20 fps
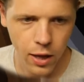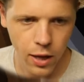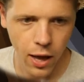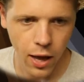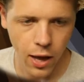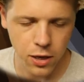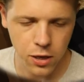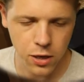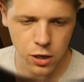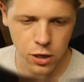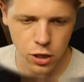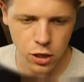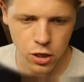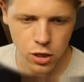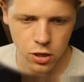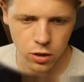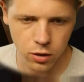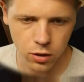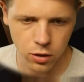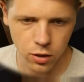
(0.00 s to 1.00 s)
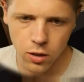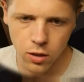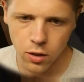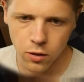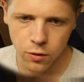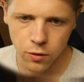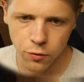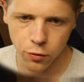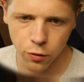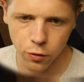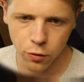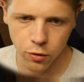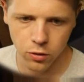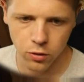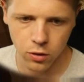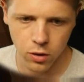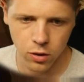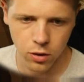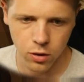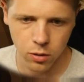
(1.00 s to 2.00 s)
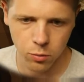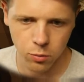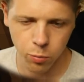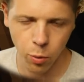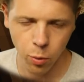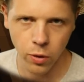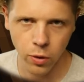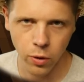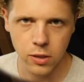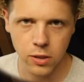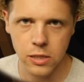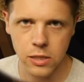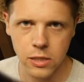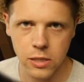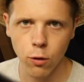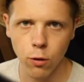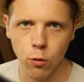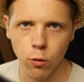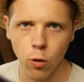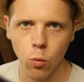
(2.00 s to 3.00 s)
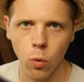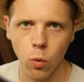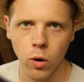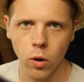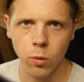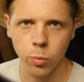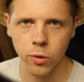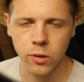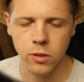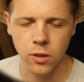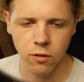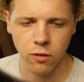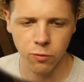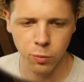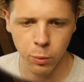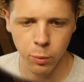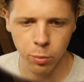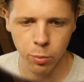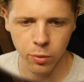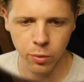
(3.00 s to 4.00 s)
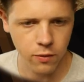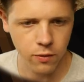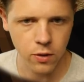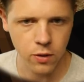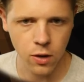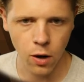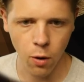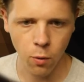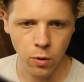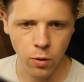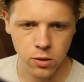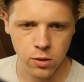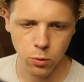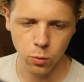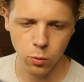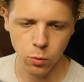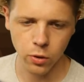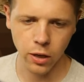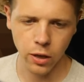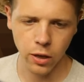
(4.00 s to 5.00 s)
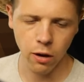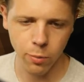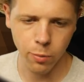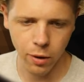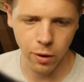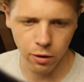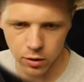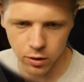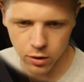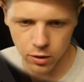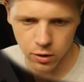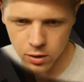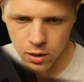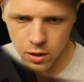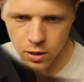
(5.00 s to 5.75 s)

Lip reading: And additionally, for the 0.01% of people that even noticed or cared about this,